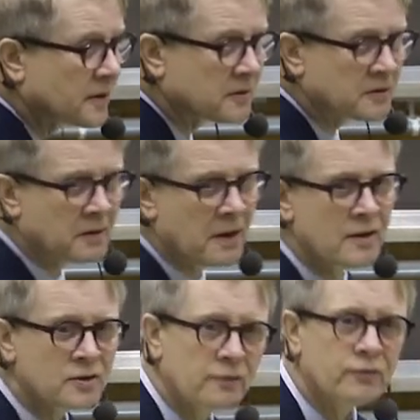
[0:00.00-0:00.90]
the
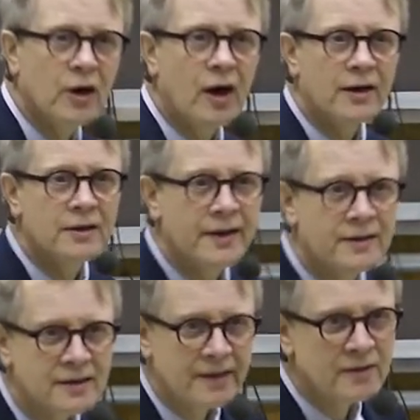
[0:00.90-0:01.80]
software
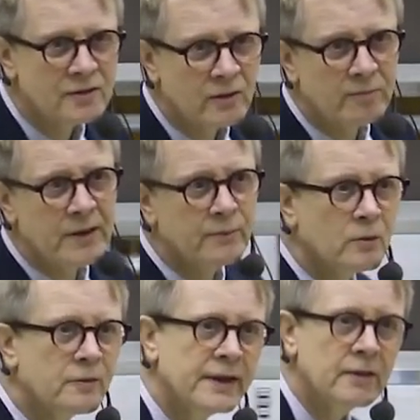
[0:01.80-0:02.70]
architects and the sort of people
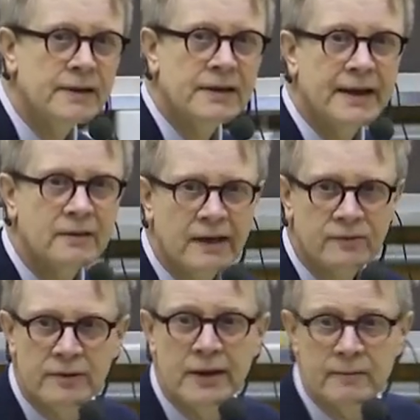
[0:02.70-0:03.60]
who deal with that have
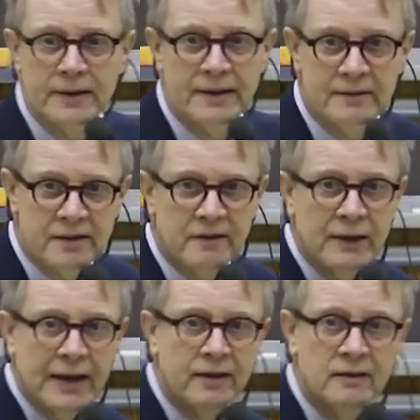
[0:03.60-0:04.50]
to deal with, and the
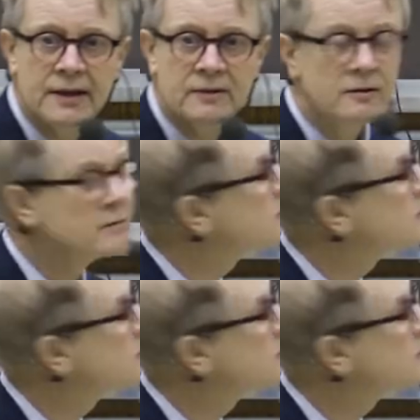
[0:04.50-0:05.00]
related tensions.